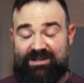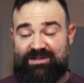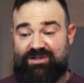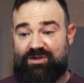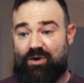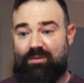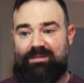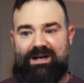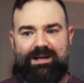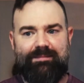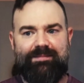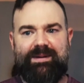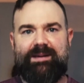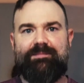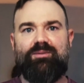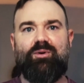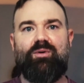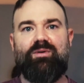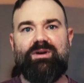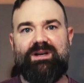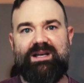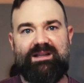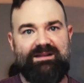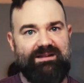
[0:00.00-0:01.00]
So many
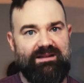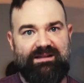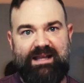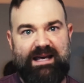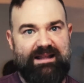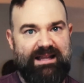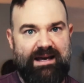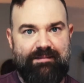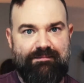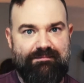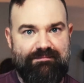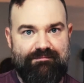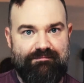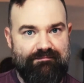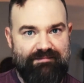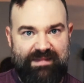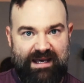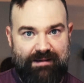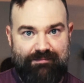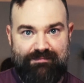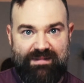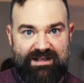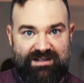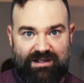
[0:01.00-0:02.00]
people
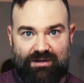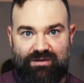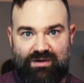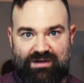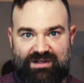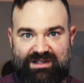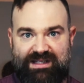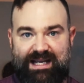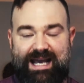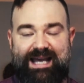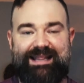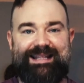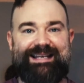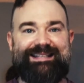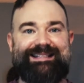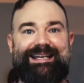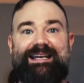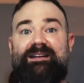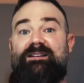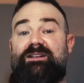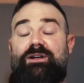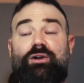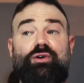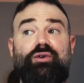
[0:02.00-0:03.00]
they misunderstand this,
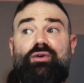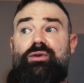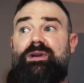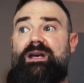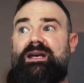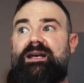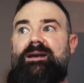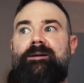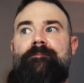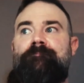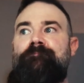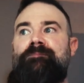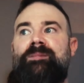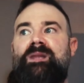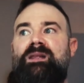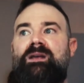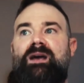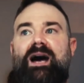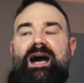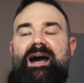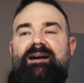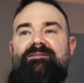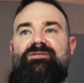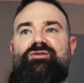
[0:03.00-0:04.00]
including
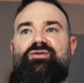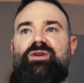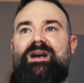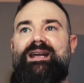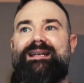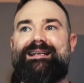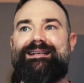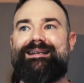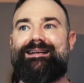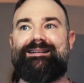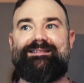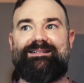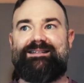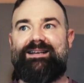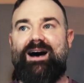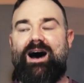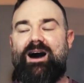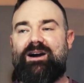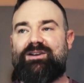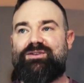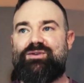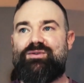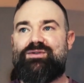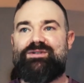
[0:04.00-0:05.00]
I've trained
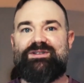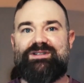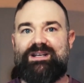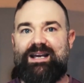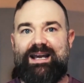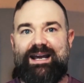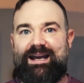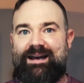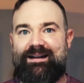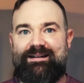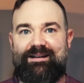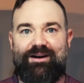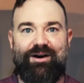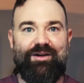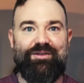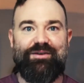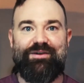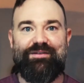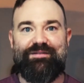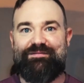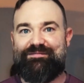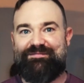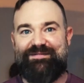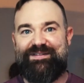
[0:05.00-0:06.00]
doctors and
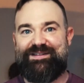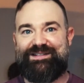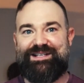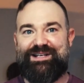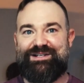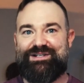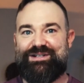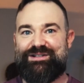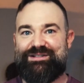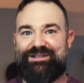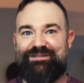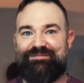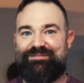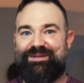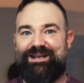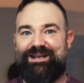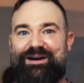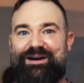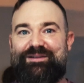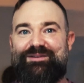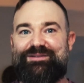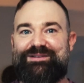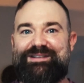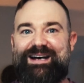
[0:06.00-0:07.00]
other physicians of
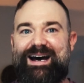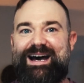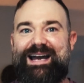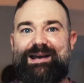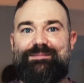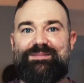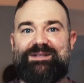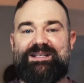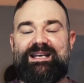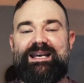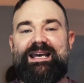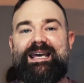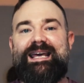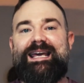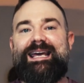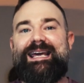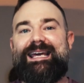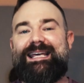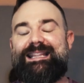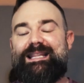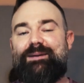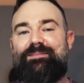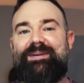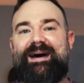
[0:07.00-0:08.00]
other types
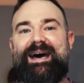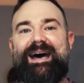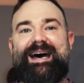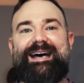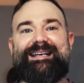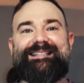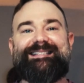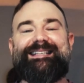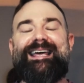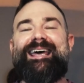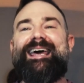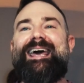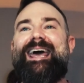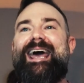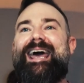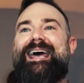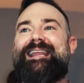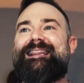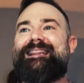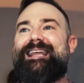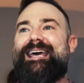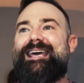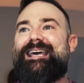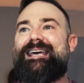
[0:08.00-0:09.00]
in the past,
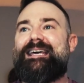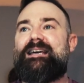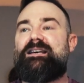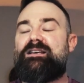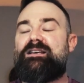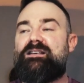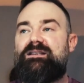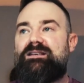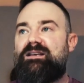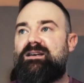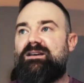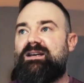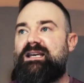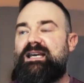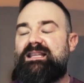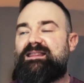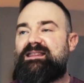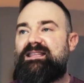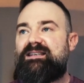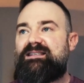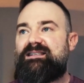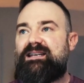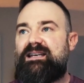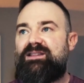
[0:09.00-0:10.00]
and they
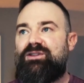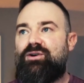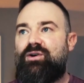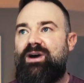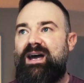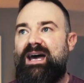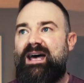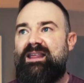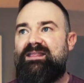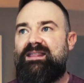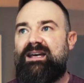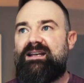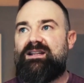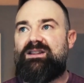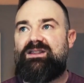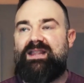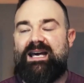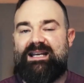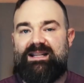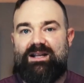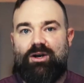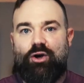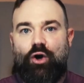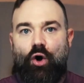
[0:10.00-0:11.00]
get this in their head
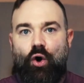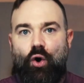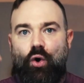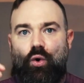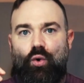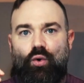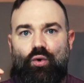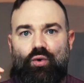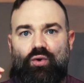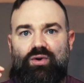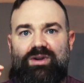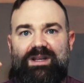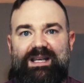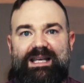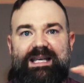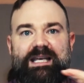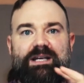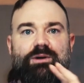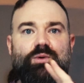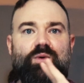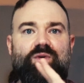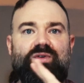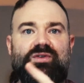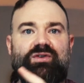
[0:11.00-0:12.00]
that cold
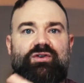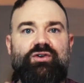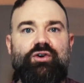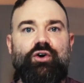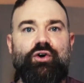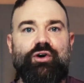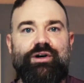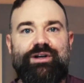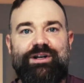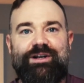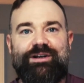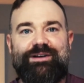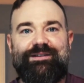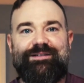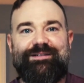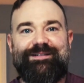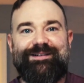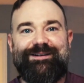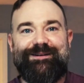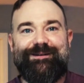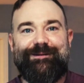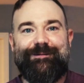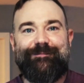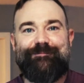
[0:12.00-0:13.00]
equals good.
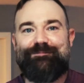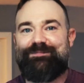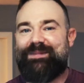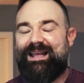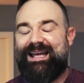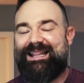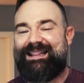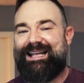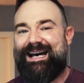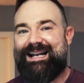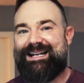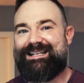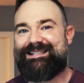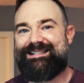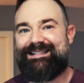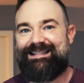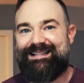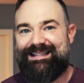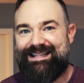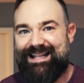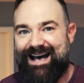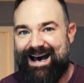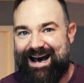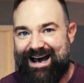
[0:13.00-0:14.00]
And that is
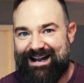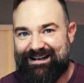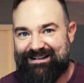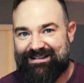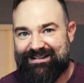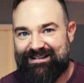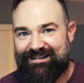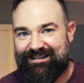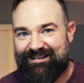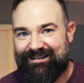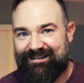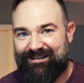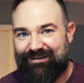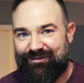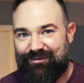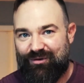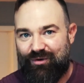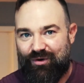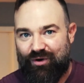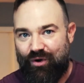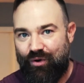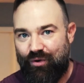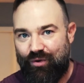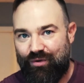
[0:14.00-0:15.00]
not
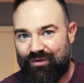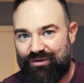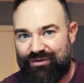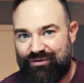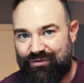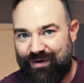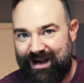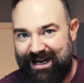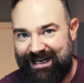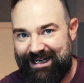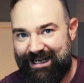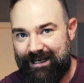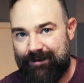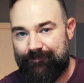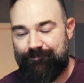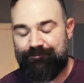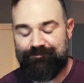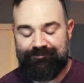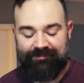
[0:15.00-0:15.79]
cold training.